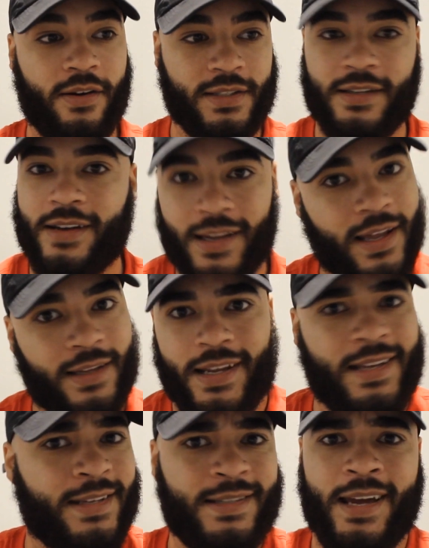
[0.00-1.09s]
So
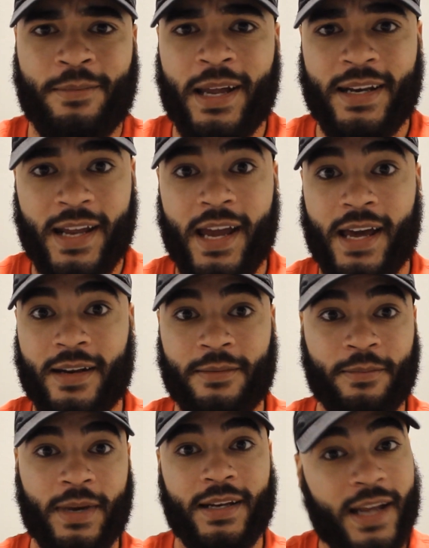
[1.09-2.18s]
that's like my dad.
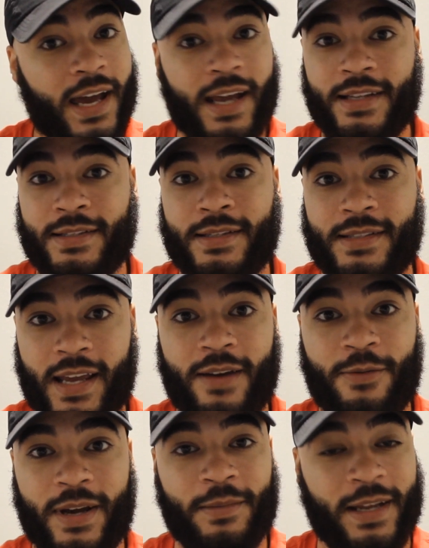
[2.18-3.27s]
My dad is the
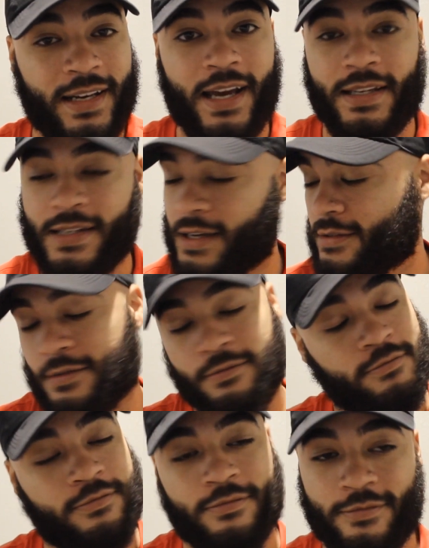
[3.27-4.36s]
same way. My dad's like,
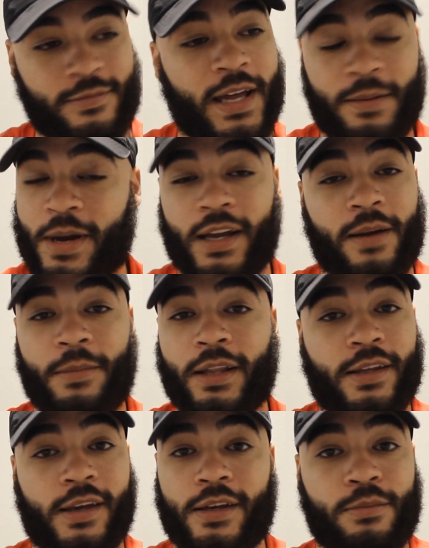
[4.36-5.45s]
Manny Pacquiao
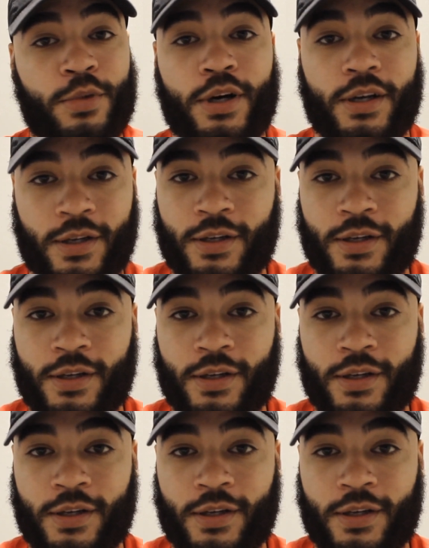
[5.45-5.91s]
about to kick his butt.